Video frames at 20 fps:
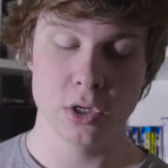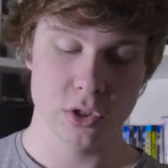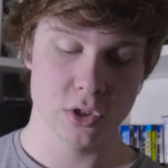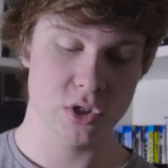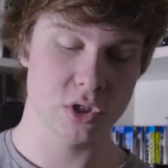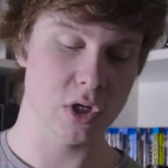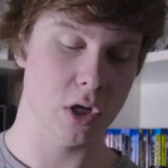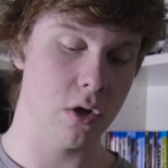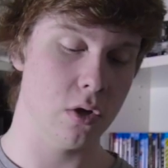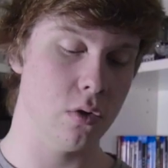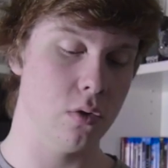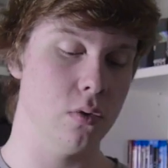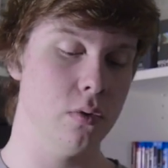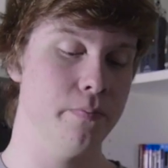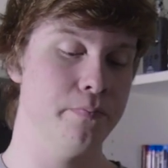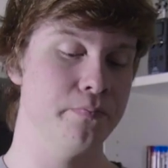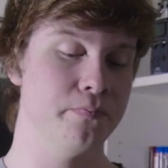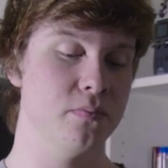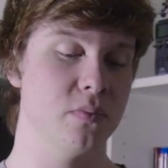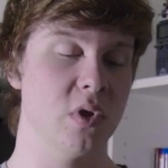So
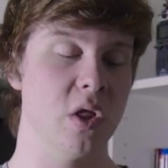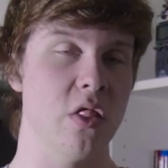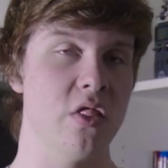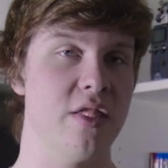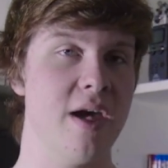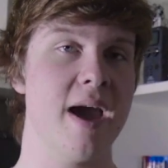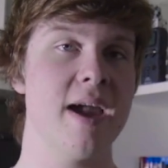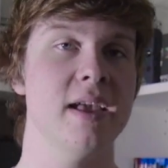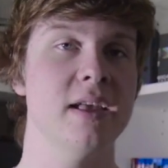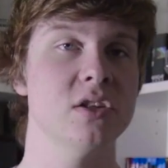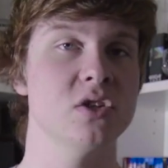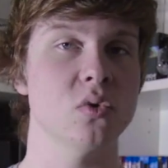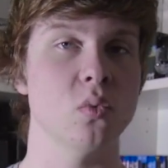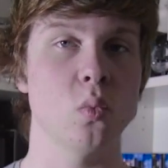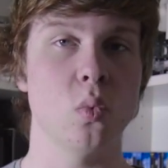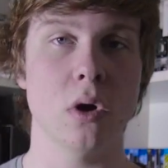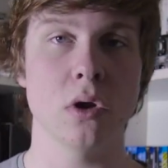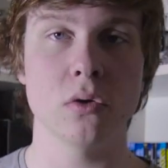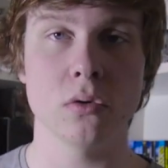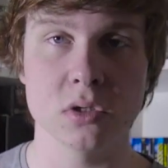that is
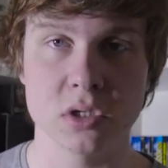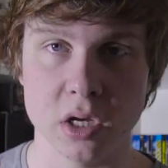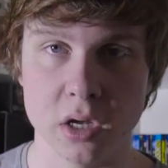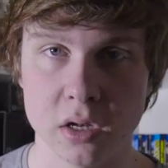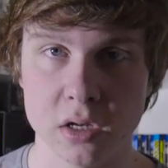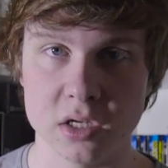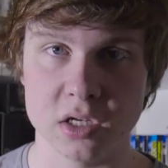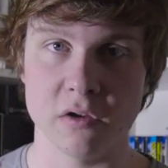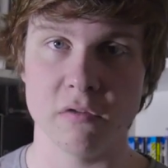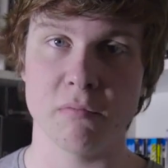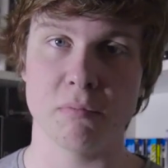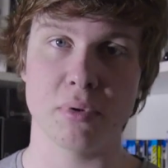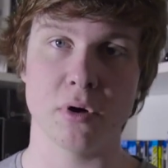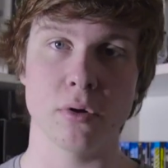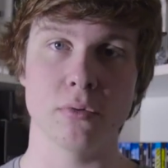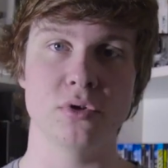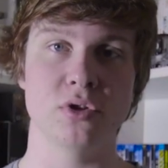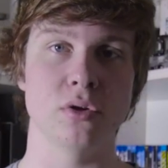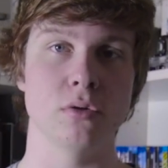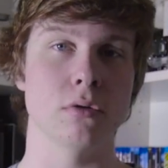one alternative,
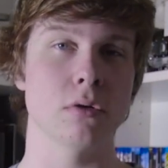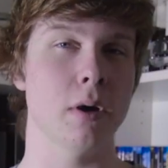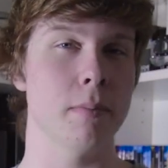ProTune.